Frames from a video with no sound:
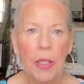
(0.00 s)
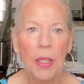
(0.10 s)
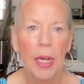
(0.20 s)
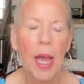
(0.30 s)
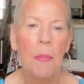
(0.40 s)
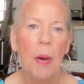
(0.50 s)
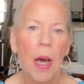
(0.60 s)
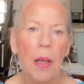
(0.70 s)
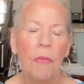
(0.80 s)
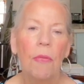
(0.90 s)
that I
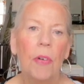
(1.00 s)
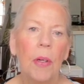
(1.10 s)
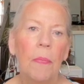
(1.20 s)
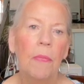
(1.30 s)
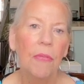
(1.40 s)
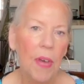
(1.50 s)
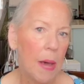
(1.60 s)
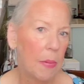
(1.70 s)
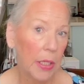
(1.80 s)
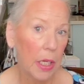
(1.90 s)
bought from
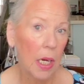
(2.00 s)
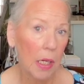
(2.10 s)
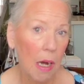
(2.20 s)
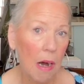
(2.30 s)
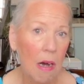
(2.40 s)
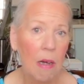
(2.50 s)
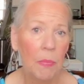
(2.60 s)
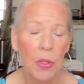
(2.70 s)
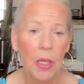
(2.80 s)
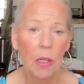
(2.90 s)
fabric.com,
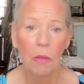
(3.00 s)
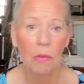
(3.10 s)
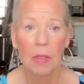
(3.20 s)
so